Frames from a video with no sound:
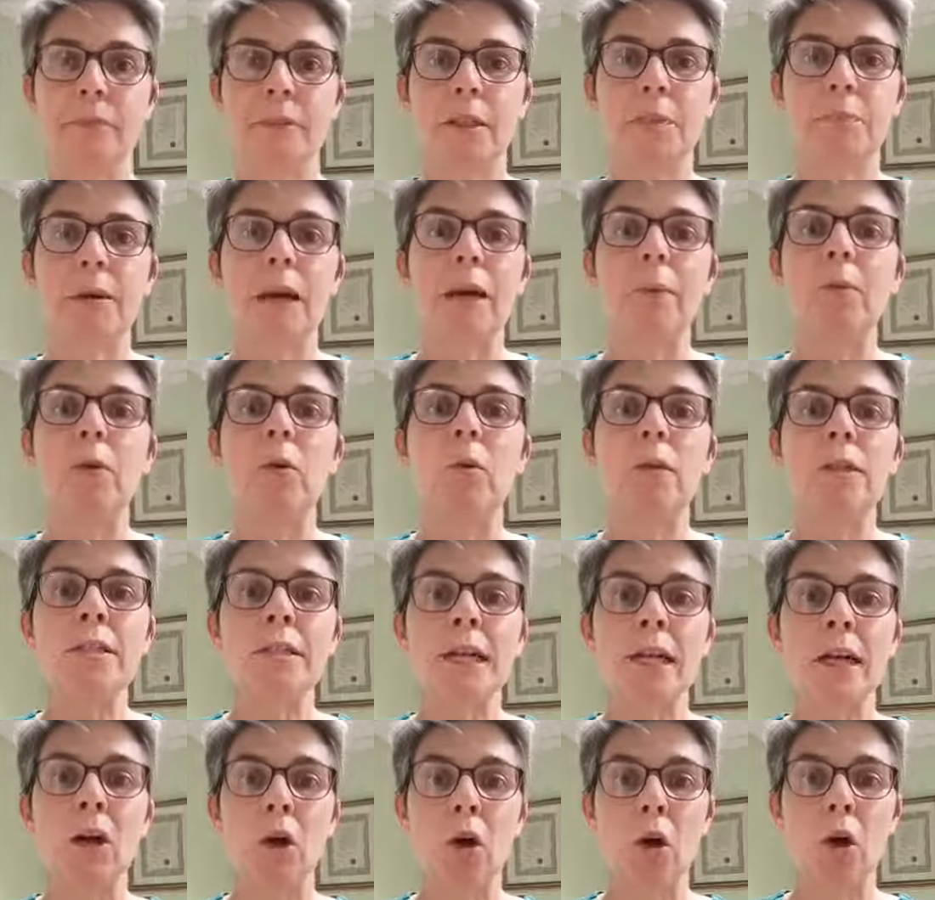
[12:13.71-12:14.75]
People will
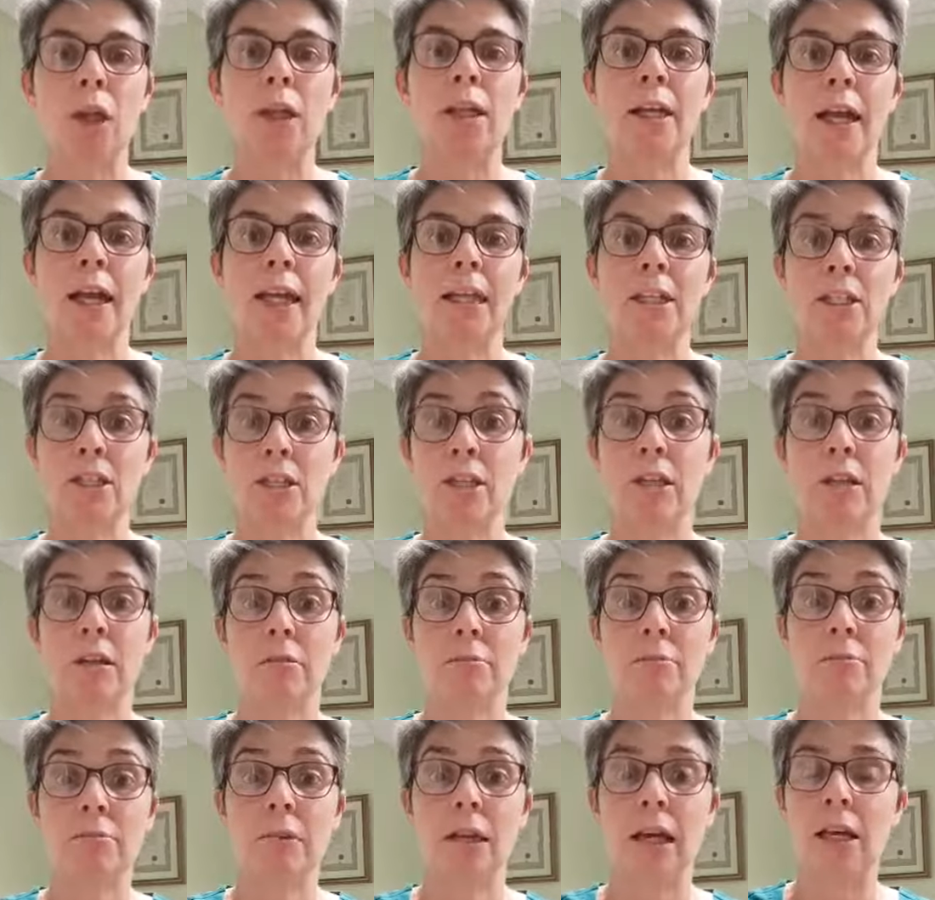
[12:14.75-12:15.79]
say all kinds to you
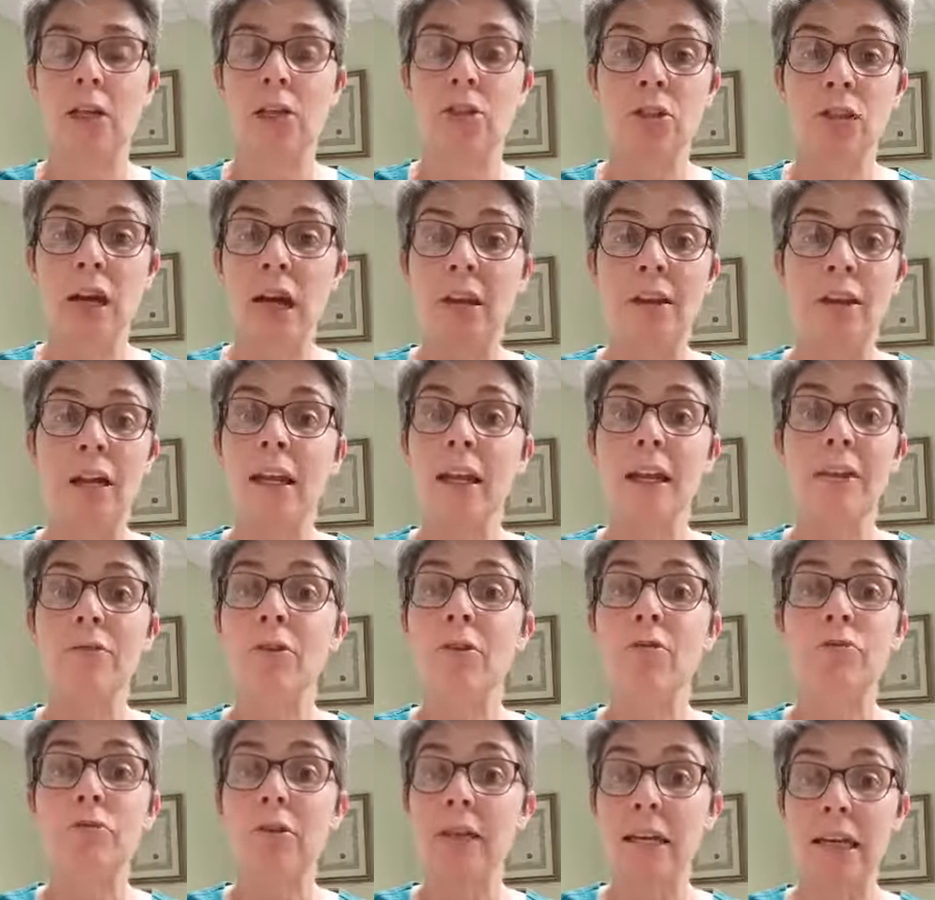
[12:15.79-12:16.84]
and not
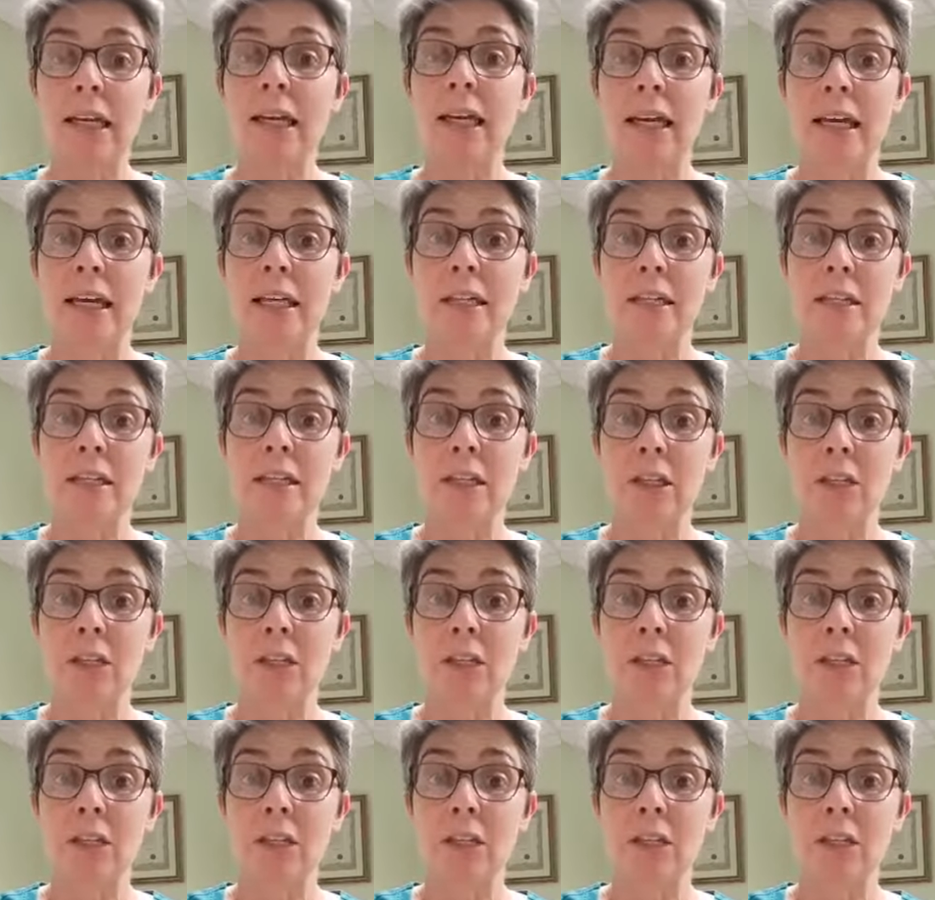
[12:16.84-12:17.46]
even realise,